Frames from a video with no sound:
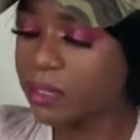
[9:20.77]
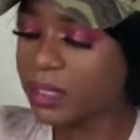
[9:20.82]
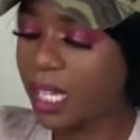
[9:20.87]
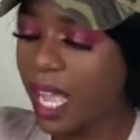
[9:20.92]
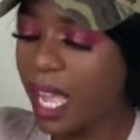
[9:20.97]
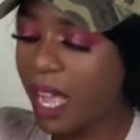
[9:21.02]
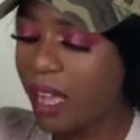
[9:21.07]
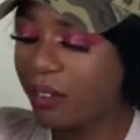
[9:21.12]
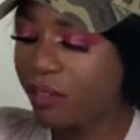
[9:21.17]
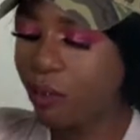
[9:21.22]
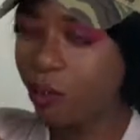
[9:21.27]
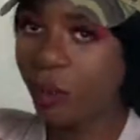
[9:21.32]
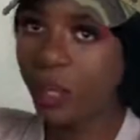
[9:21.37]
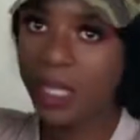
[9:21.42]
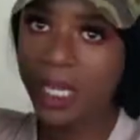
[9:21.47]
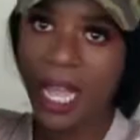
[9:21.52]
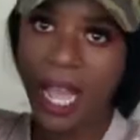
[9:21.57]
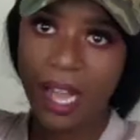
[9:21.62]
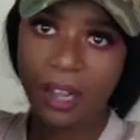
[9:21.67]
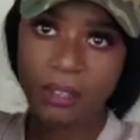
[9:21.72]
I have
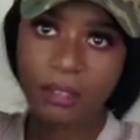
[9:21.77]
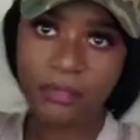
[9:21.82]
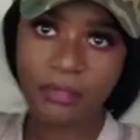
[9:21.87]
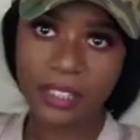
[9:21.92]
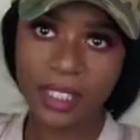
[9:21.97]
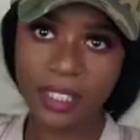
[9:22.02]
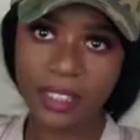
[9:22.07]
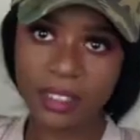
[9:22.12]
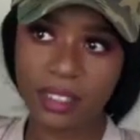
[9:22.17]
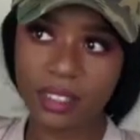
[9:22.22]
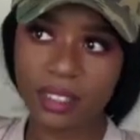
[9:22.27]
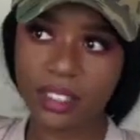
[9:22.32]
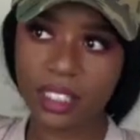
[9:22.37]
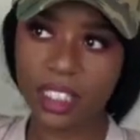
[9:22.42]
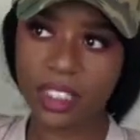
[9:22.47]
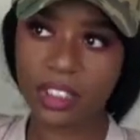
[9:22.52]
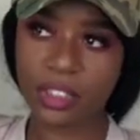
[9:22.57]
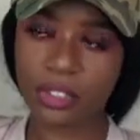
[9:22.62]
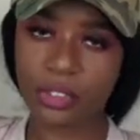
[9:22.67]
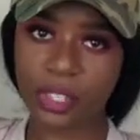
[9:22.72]
one outfit,
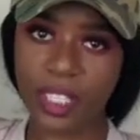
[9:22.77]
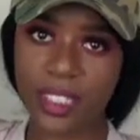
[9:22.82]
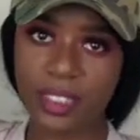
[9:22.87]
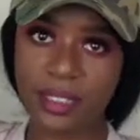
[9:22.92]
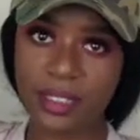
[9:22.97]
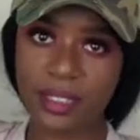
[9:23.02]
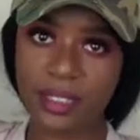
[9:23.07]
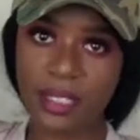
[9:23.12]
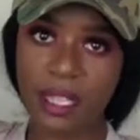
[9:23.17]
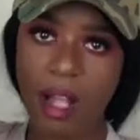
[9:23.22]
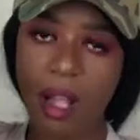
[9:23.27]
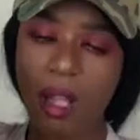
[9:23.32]
this dress.